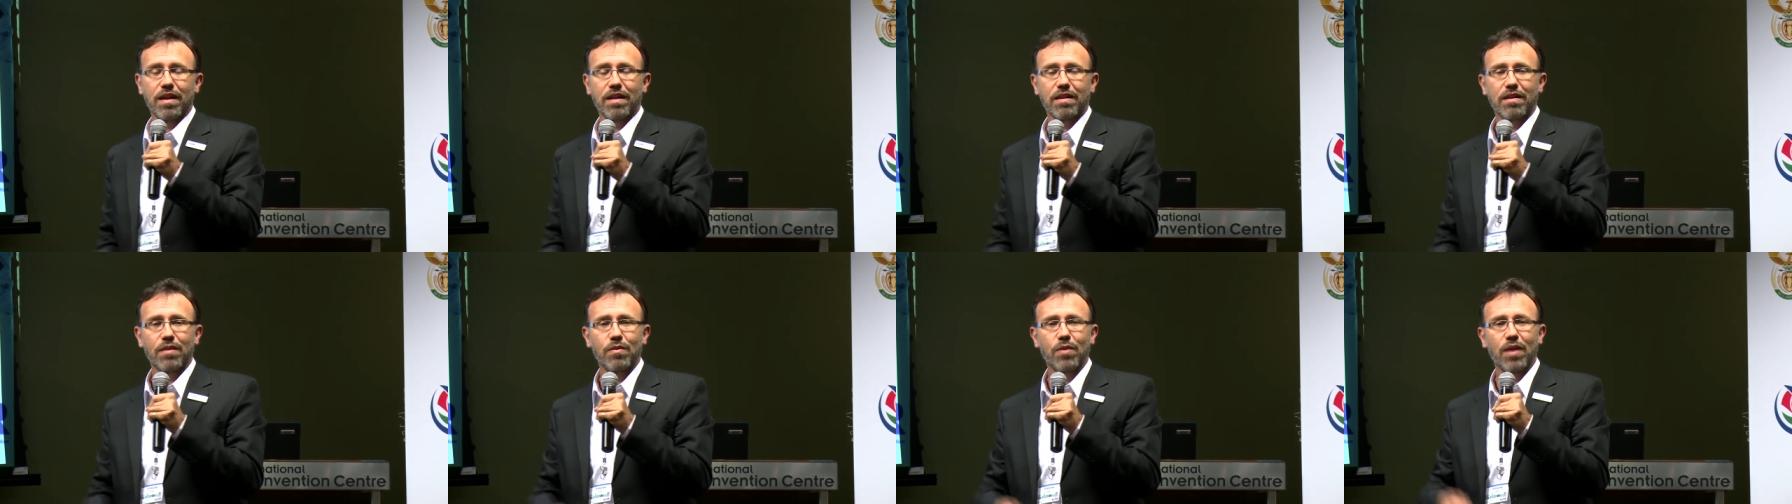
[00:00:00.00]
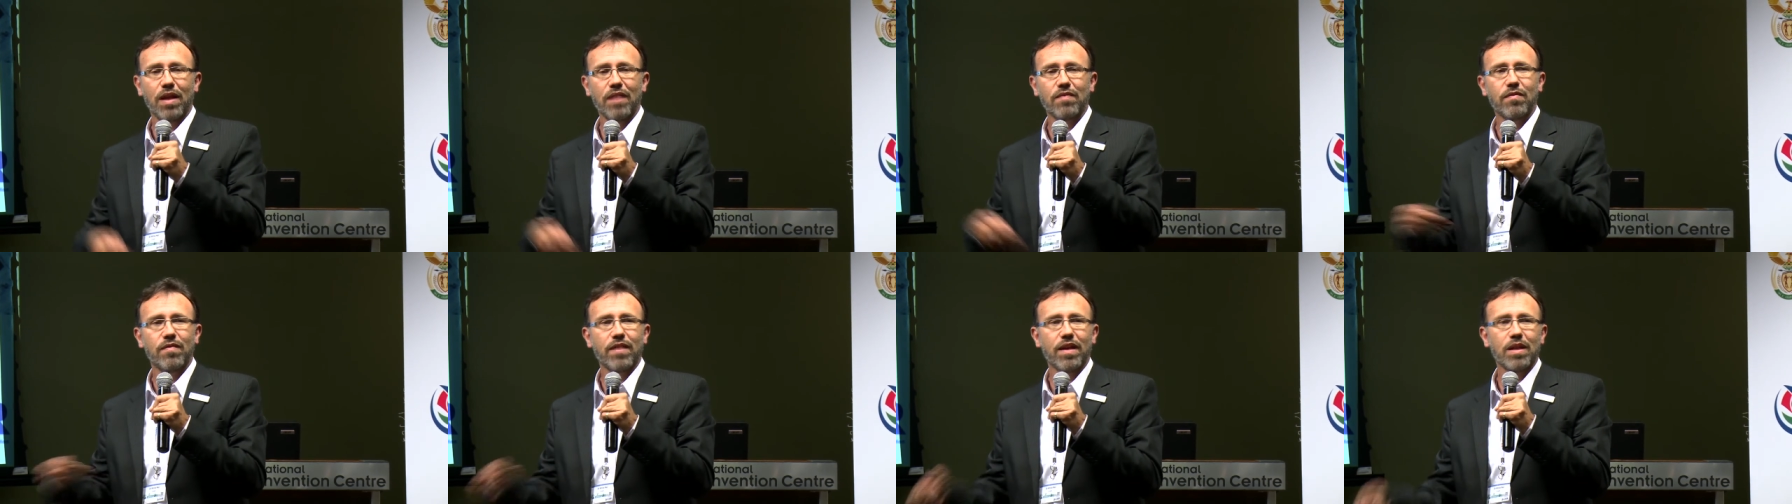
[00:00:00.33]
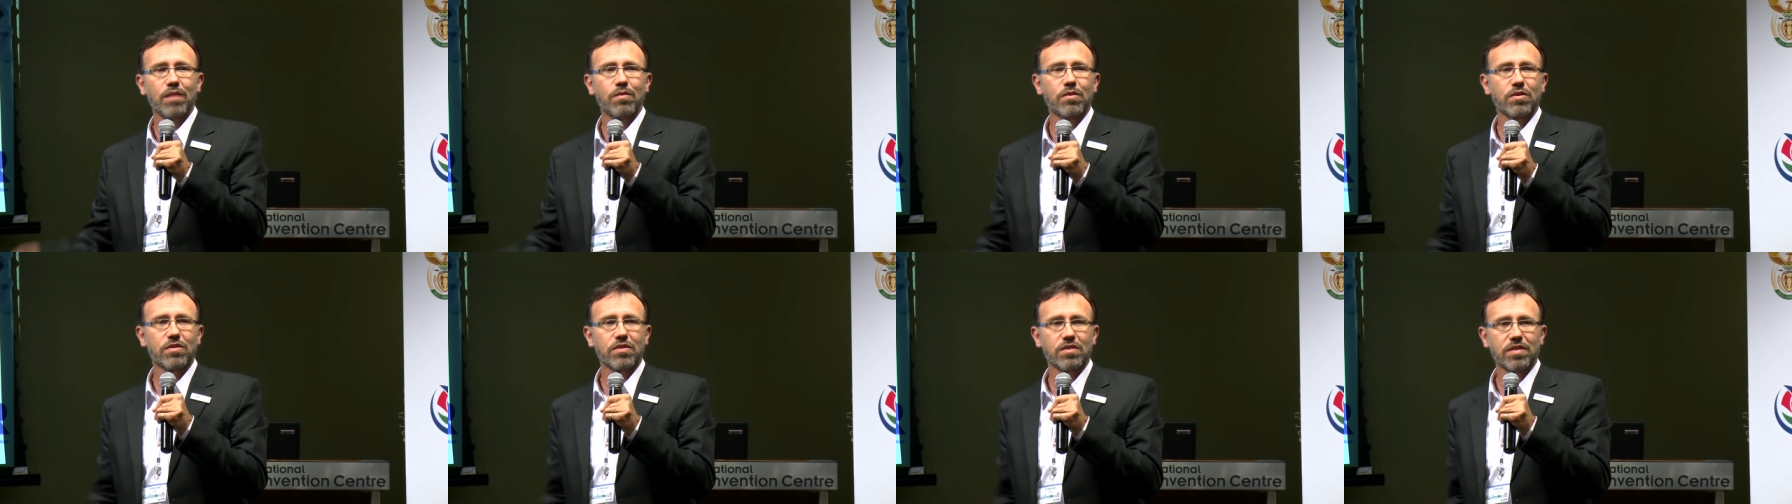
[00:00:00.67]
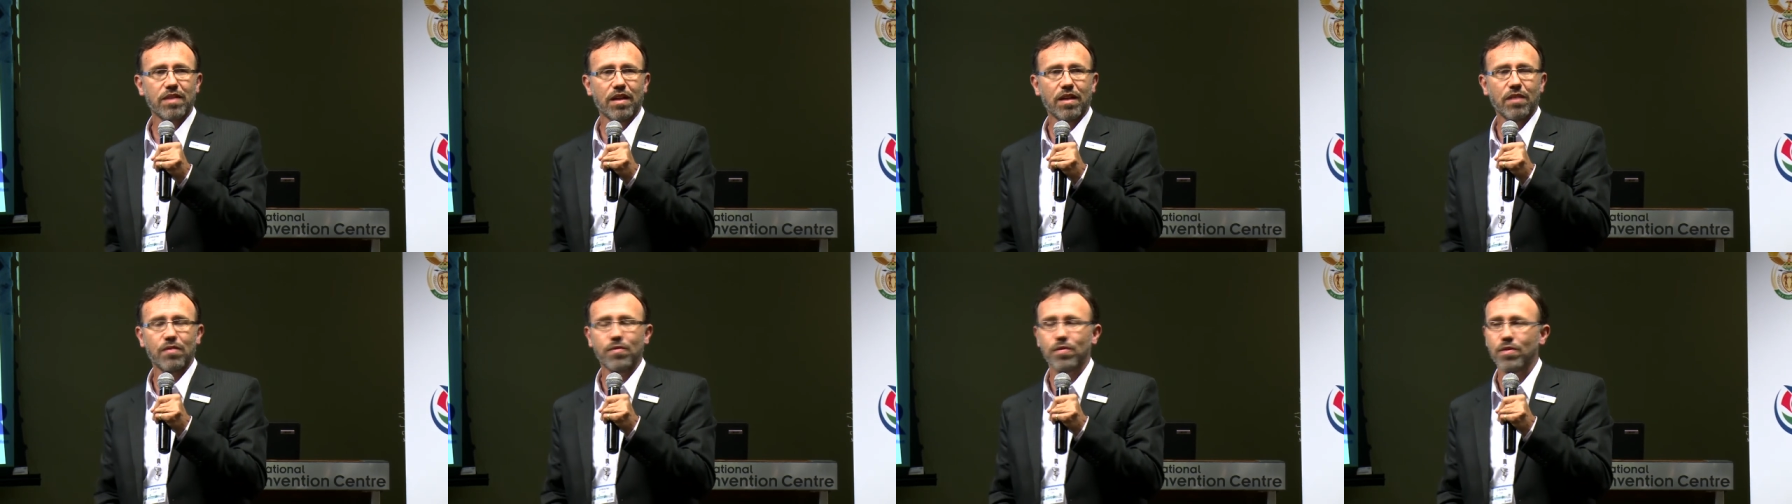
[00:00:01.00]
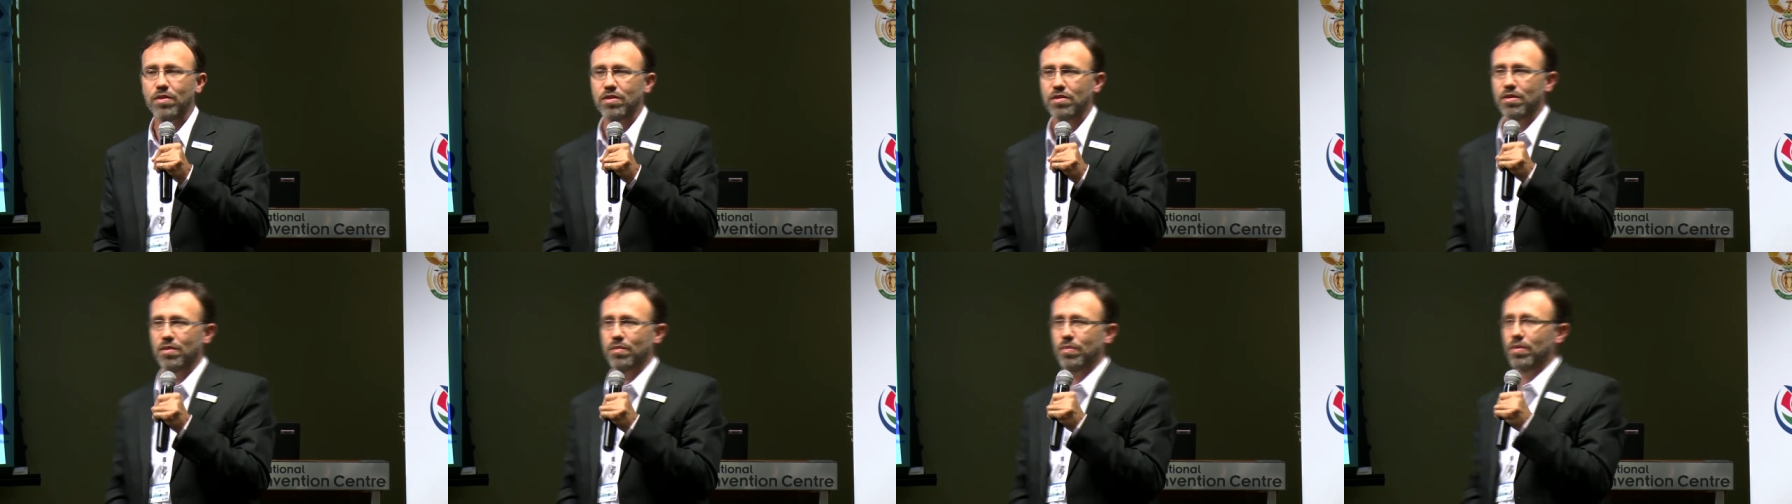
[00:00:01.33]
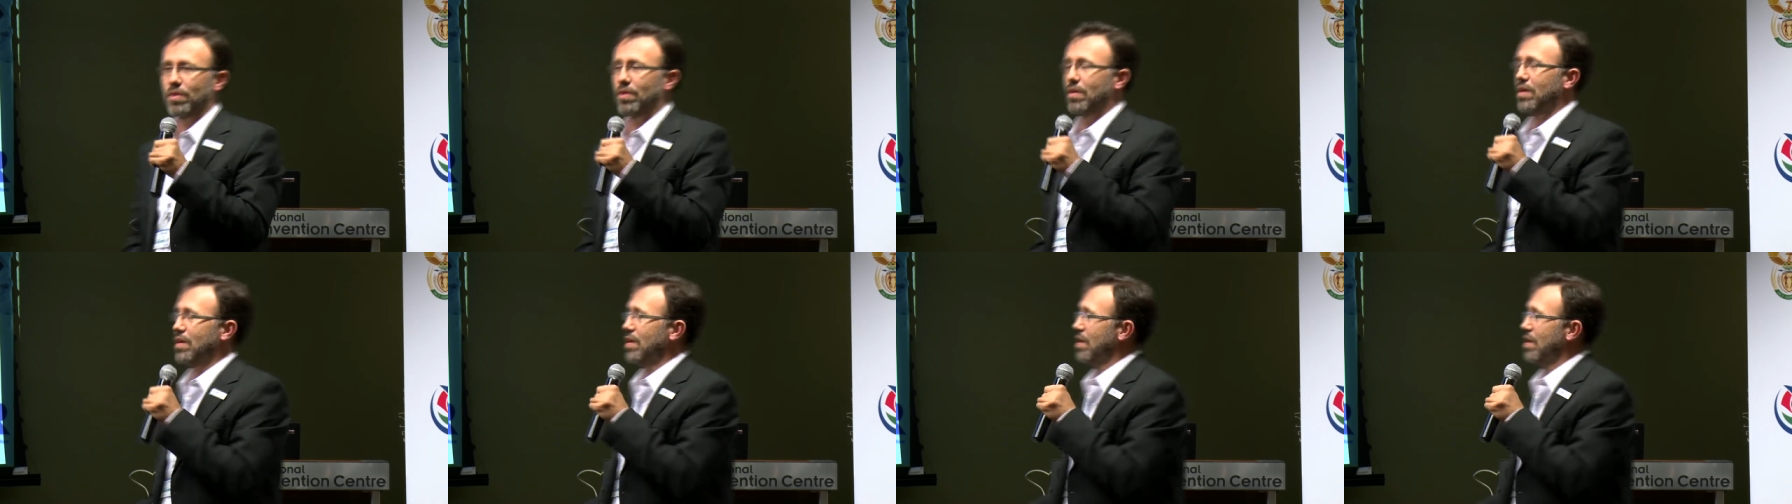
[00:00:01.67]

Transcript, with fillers: they will have available to sell, for example.